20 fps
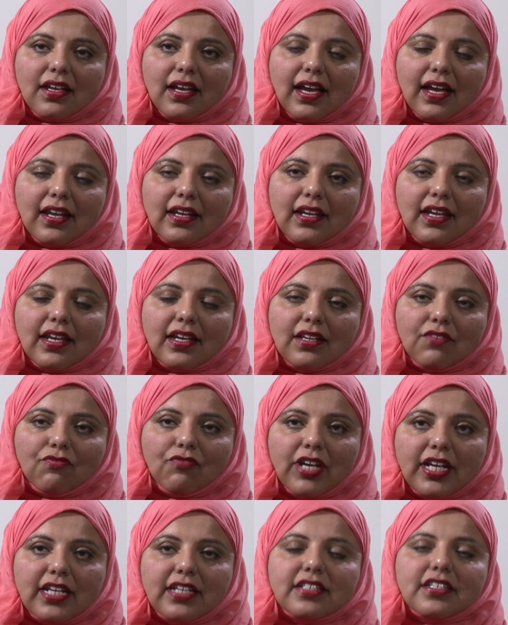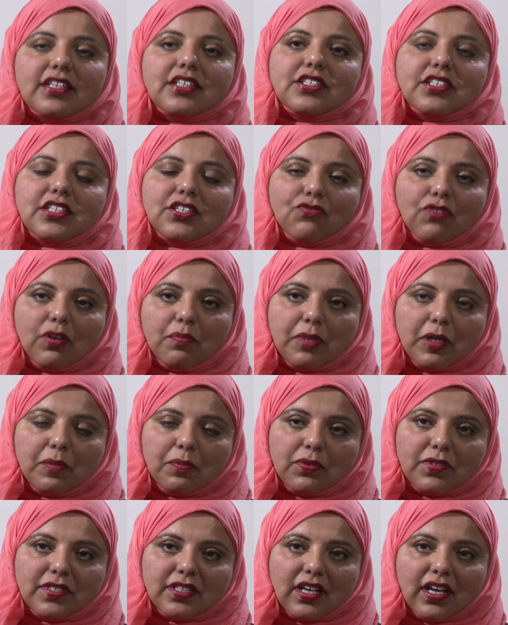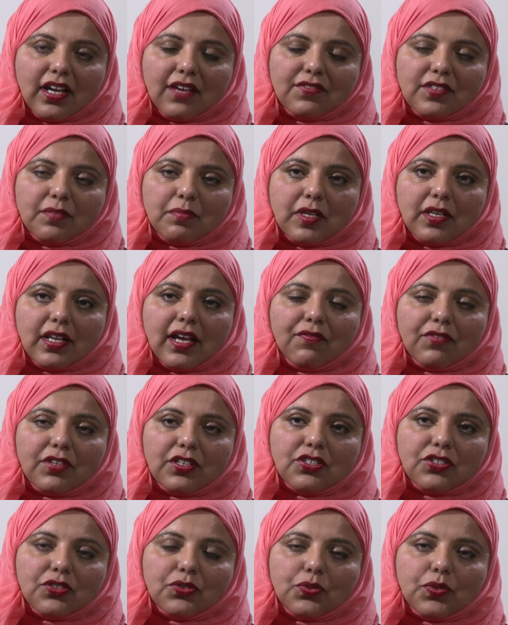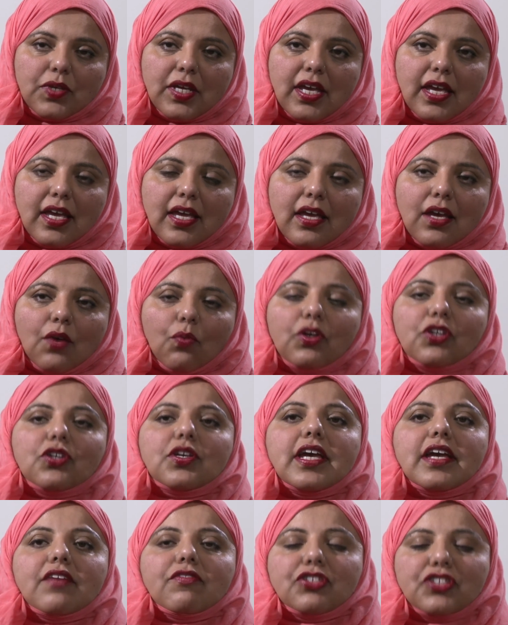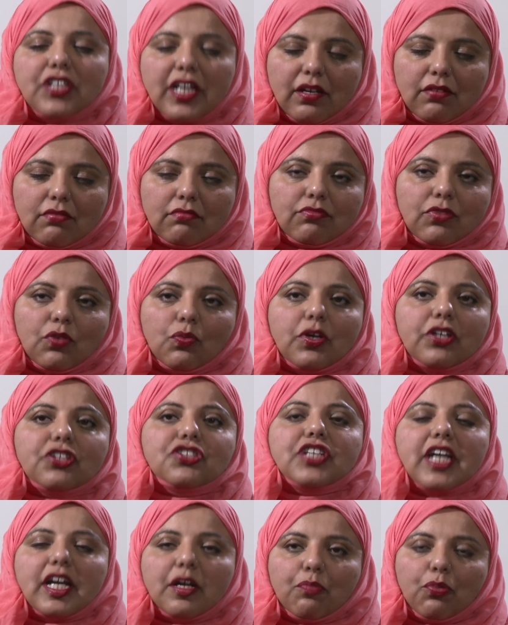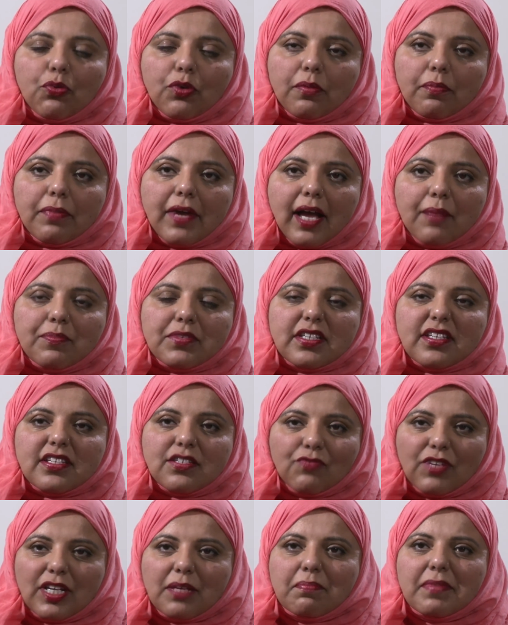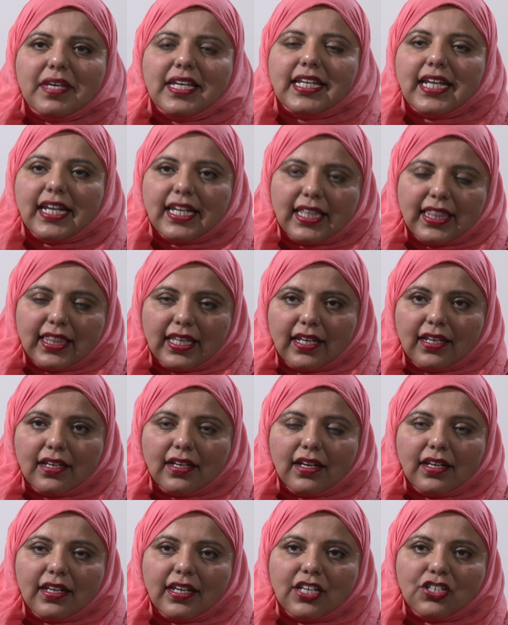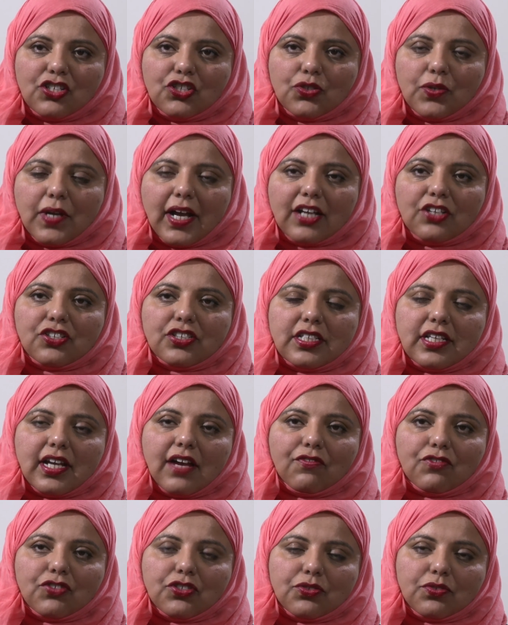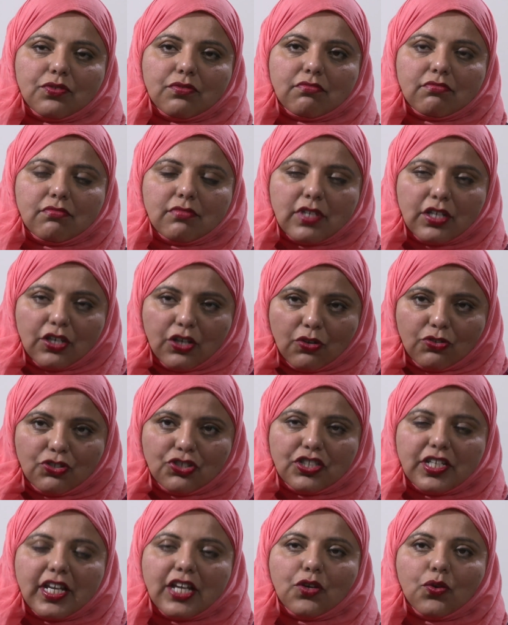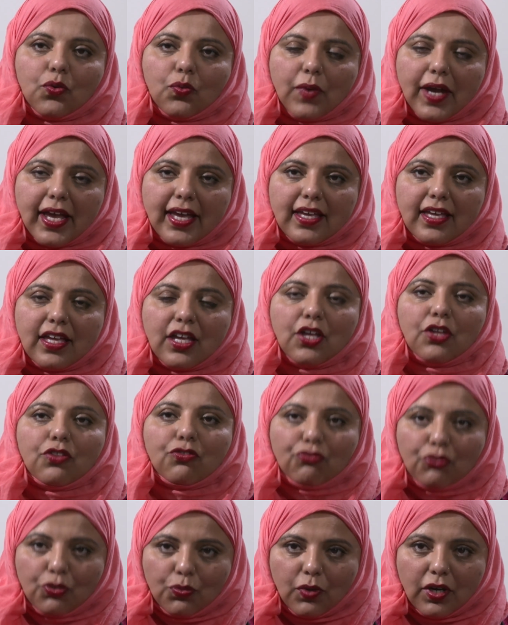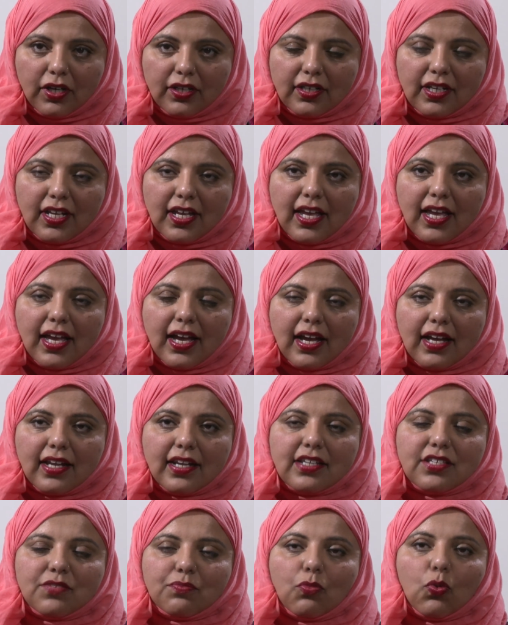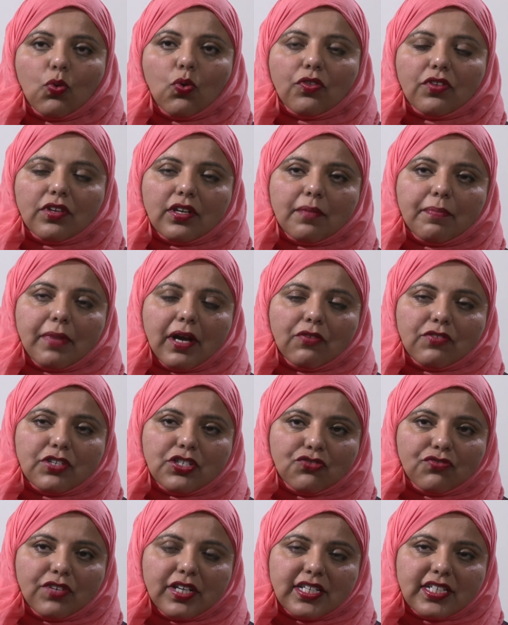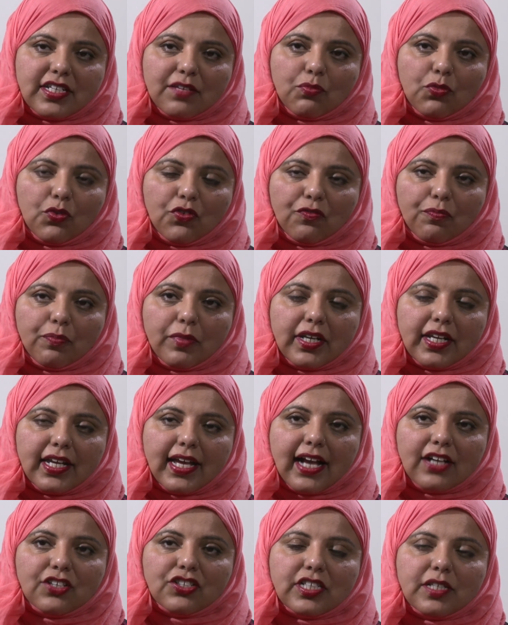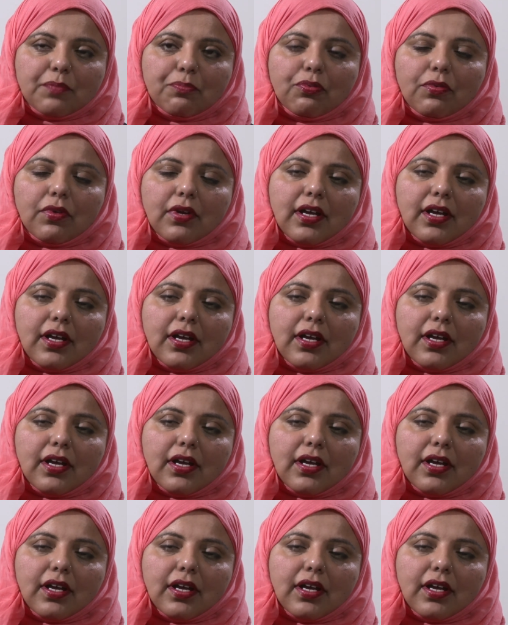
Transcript: And it really does disrupt people's lives. I mean, when you hear the word checkpoint, perhaps it doesn't really mean anything unless you actually have to negotiate your way through one. And it's more than about restricting movement. It actually